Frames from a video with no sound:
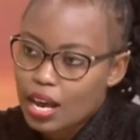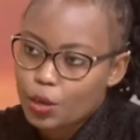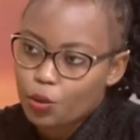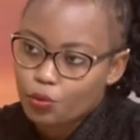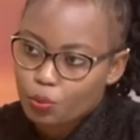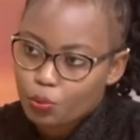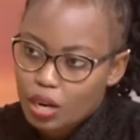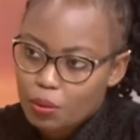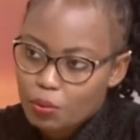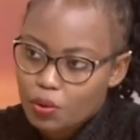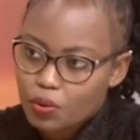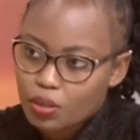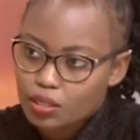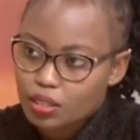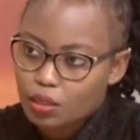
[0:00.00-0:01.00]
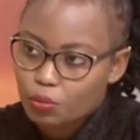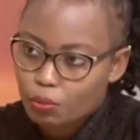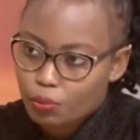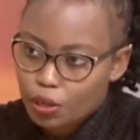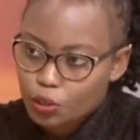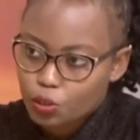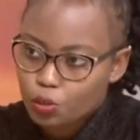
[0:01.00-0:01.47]
ahead of the primaries in
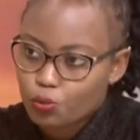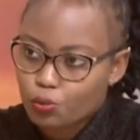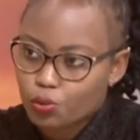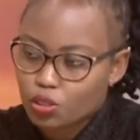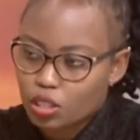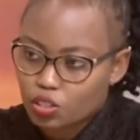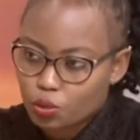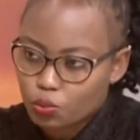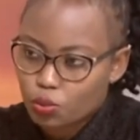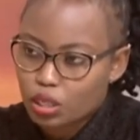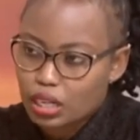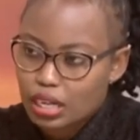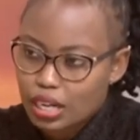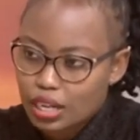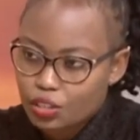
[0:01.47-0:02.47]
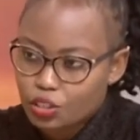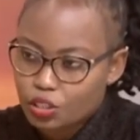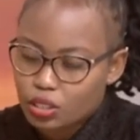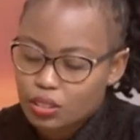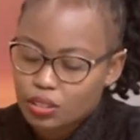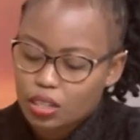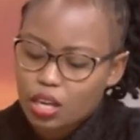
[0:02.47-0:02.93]
preparation for the general
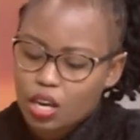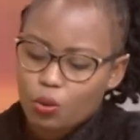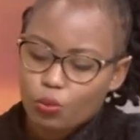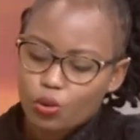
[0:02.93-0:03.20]
elections.